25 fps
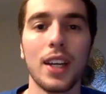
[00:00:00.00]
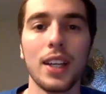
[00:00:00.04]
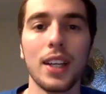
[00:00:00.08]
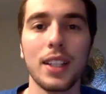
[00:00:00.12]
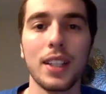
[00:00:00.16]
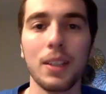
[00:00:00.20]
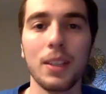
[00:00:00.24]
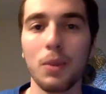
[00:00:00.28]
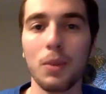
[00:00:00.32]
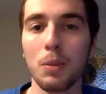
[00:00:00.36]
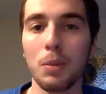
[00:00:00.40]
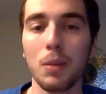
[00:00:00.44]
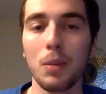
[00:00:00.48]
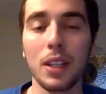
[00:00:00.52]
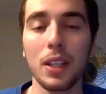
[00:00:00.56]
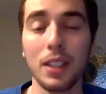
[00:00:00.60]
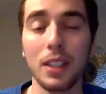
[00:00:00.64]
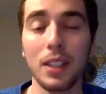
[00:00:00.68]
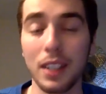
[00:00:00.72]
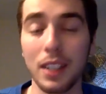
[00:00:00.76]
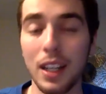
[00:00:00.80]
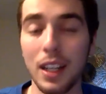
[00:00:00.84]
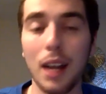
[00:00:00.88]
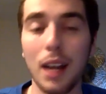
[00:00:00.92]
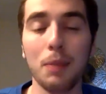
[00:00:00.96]
give him
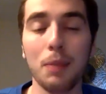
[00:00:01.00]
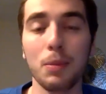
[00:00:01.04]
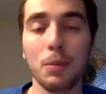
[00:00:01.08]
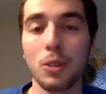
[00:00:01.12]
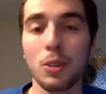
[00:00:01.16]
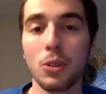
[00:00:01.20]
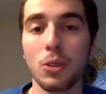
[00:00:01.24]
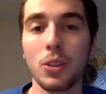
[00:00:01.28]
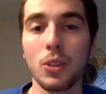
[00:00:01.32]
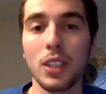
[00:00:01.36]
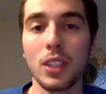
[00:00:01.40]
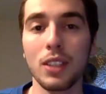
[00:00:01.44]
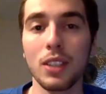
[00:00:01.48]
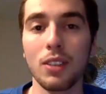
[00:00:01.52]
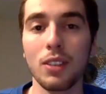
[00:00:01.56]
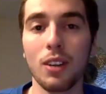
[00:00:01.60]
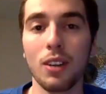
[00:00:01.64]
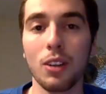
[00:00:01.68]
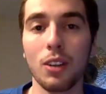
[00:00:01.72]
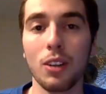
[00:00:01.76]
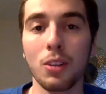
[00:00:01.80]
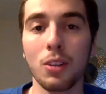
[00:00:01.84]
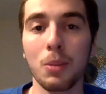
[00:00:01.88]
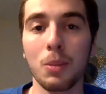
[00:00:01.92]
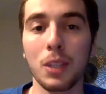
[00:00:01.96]
an opportunity to
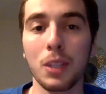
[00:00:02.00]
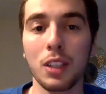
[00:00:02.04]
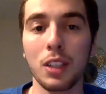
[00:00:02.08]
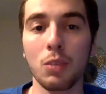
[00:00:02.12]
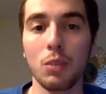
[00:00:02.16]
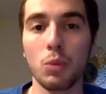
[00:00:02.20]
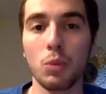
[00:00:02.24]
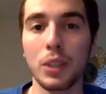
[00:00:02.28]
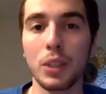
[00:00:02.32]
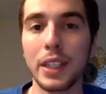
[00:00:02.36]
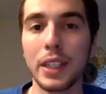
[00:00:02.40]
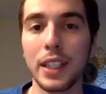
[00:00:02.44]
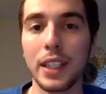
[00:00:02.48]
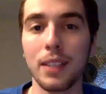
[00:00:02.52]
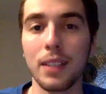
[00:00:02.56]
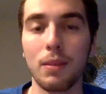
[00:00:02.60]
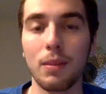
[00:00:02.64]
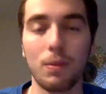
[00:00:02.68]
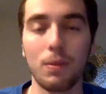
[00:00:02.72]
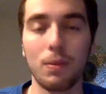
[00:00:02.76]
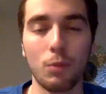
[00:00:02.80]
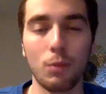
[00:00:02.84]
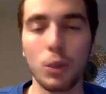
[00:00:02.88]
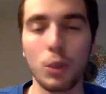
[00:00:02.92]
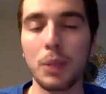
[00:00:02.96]
ultimately
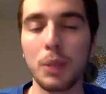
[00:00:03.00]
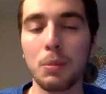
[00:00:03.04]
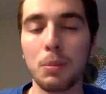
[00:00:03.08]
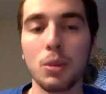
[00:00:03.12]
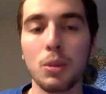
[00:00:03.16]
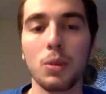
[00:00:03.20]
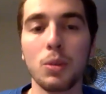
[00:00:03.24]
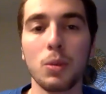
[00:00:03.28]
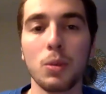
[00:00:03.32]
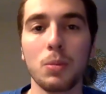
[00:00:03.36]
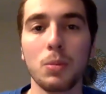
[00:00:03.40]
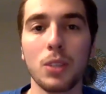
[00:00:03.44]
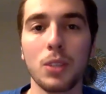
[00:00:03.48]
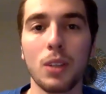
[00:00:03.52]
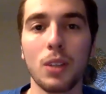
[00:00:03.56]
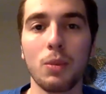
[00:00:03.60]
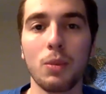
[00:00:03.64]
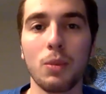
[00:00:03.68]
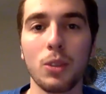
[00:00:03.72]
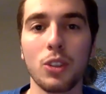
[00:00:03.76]
reprove himself,